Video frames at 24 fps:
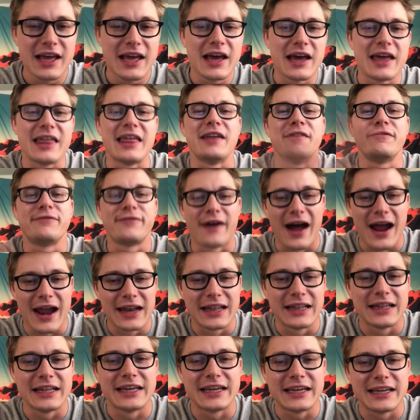And then
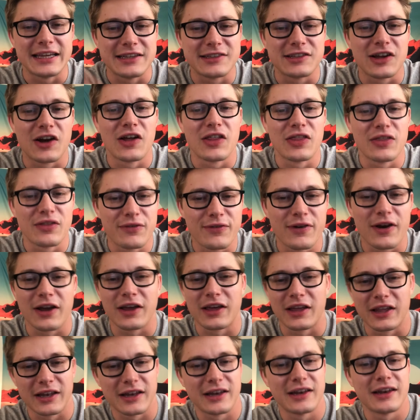finally, he's
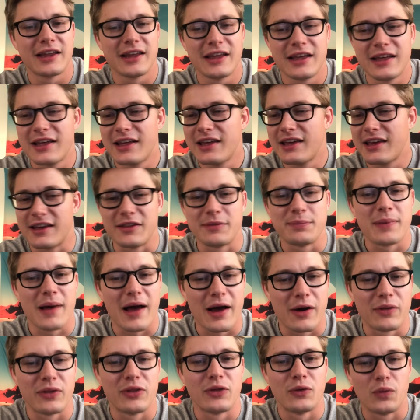
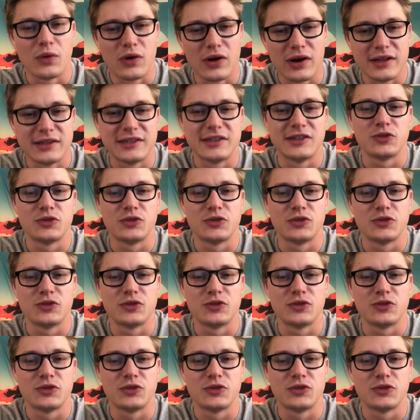about in the woods,